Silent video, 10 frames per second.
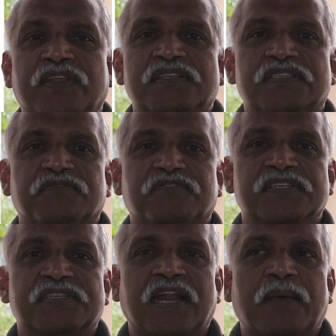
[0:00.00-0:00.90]
there's the
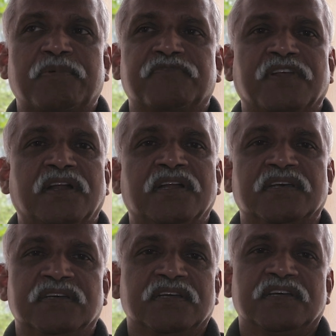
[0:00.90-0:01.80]
first clap of
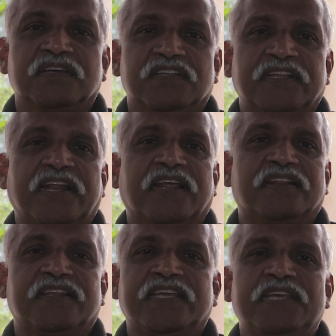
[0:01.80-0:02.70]
thunder, the,
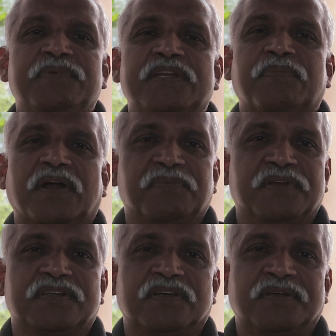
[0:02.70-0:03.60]
the E B
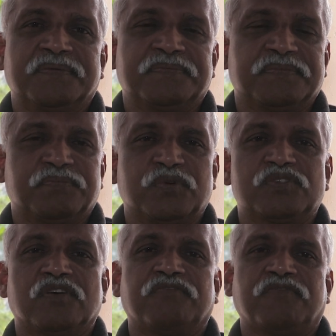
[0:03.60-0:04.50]
department uh,
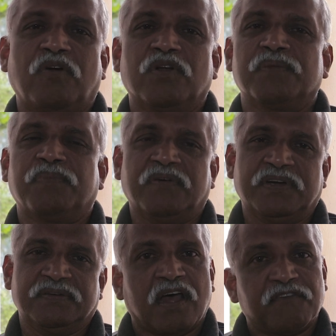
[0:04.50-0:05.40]
puts off all the
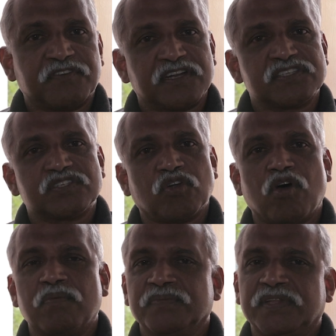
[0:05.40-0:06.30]
power. After a
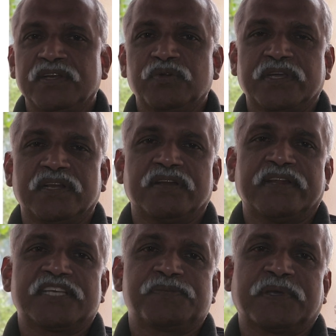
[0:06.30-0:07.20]
storm, then you
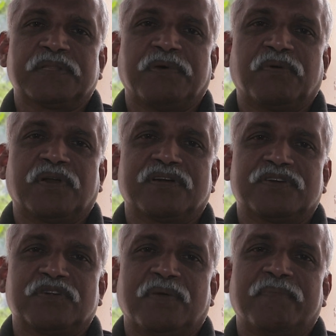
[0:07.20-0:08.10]
can expect the power
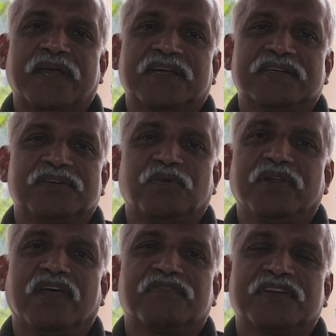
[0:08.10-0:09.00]
to come back
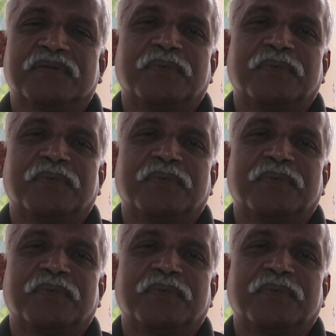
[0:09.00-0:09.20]
only after